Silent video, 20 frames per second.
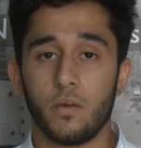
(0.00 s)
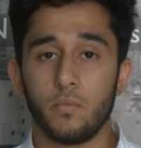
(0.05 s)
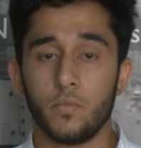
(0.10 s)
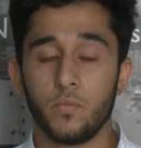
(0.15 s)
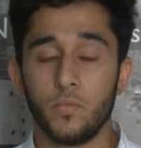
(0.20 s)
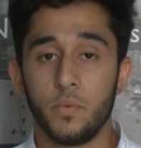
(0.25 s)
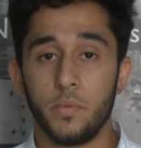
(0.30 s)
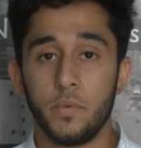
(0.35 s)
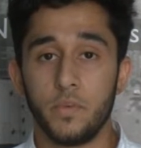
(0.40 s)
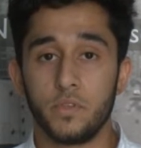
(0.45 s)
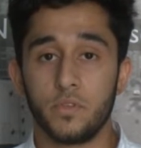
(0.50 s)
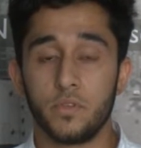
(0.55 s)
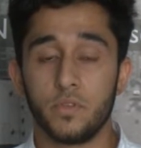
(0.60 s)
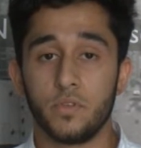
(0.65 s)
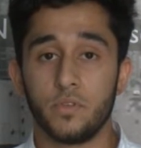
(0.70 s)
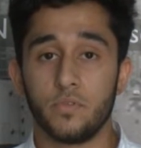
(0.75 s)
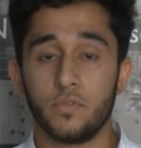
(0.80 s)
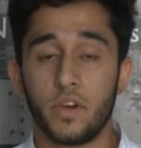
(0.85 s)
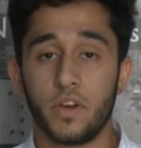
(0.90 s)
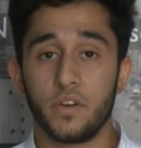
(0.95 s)
We've been to
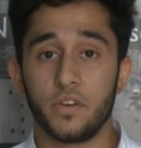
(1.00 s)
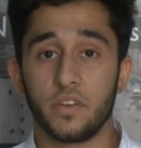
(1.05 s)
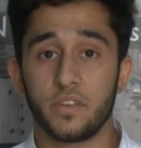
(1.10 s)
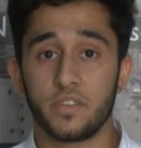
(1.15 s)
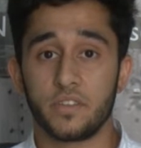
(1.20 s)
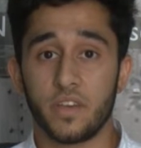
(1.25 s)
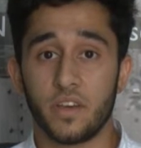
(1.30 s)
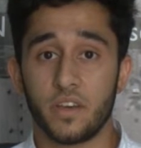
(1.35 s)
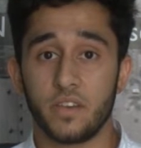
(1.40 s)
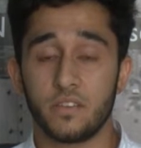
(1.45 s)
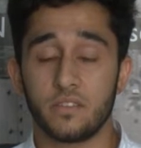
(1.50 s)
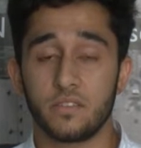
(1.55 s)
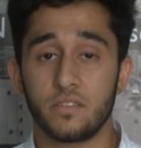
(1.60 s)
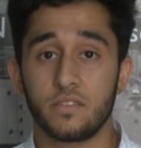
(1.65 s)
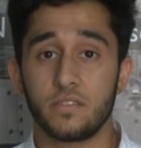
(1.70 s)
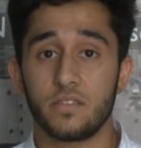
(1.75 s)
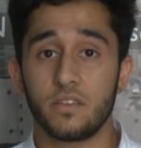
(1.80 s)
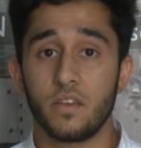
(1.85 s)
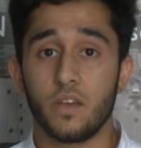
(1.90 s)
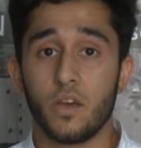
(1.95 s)
the various
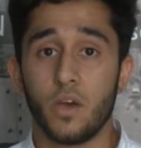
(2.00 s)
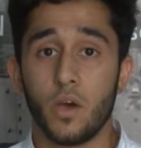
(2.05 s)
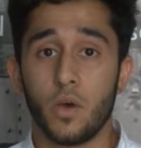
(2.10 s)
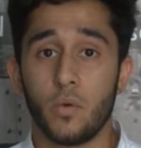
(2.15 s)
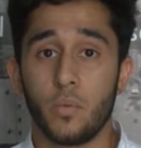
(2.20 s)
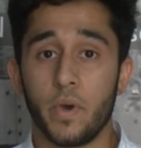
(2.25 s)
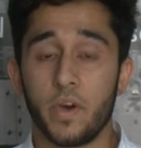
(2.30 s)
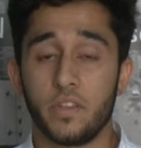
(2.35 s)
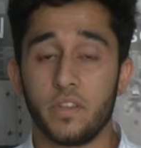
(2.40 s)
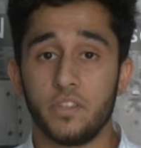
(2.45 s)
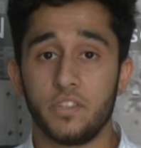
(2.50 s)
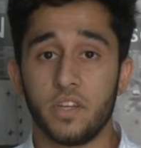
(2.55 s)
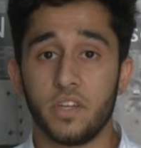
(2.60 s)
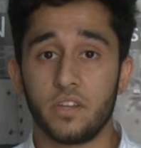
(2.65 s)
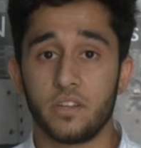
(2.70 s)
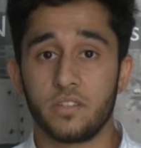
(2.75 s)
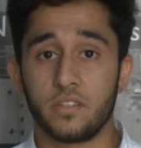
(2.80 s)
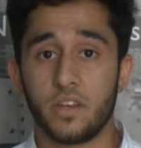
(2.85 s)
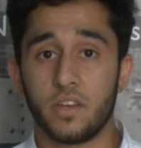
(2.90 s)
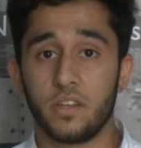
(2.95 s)
sites where the
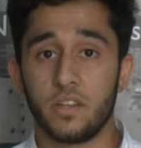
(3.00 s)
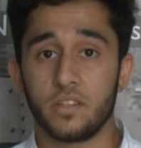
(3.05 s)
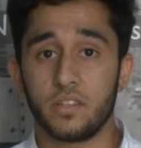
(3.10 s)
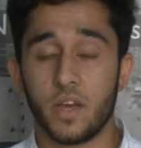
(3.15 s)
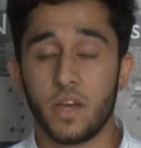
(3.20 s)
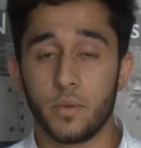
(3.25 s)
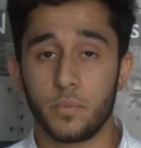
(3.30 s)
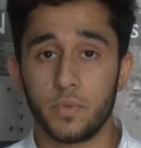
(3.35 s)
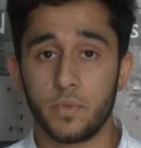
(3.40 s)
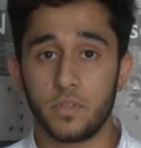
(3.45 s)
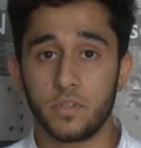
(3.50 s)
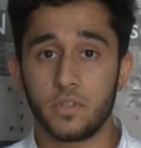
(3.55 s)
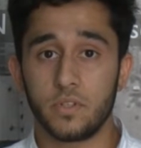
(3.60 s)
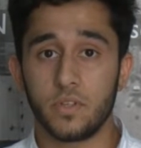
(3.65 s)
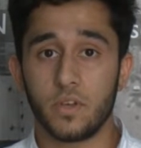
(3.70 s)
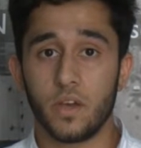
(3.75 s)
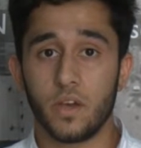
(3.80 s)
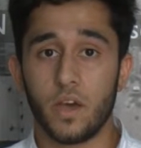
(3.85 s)
genocide has happened,